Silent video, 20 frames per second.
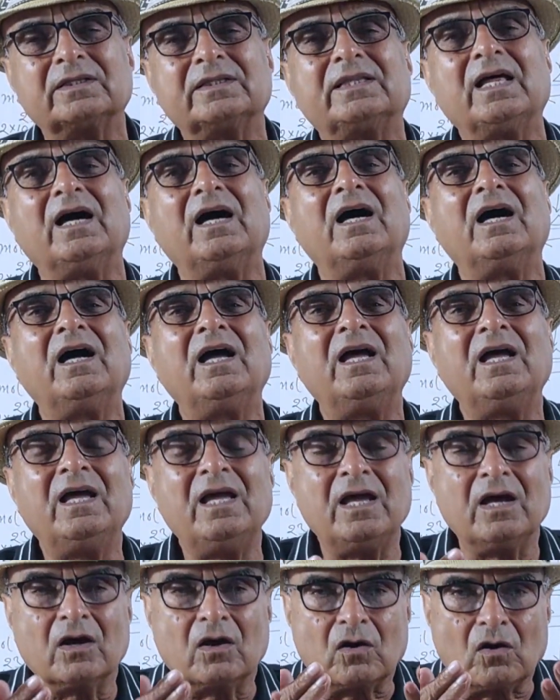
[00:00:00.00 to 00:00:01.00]
the
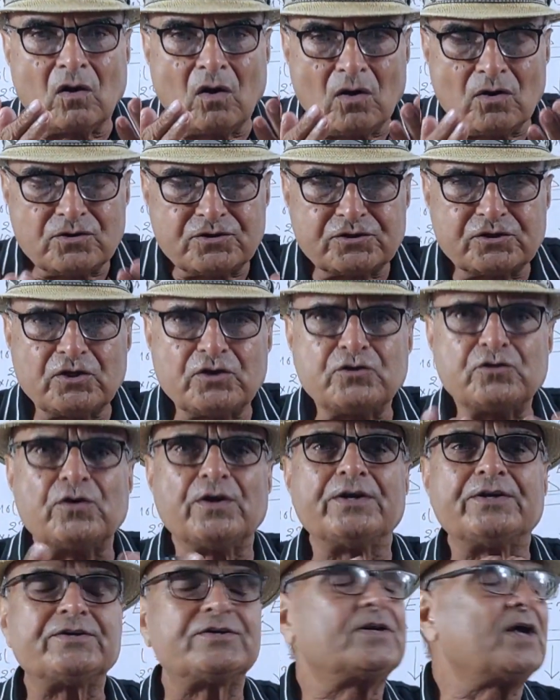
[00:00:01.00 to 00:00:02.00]

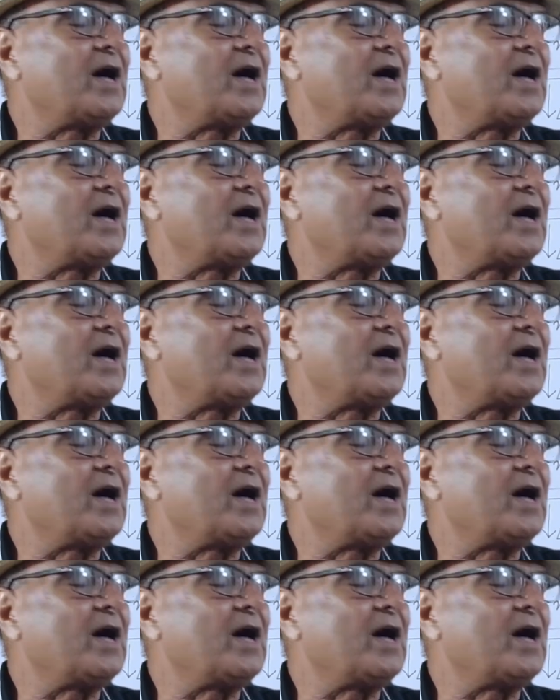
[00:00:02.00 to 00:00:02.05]
constituent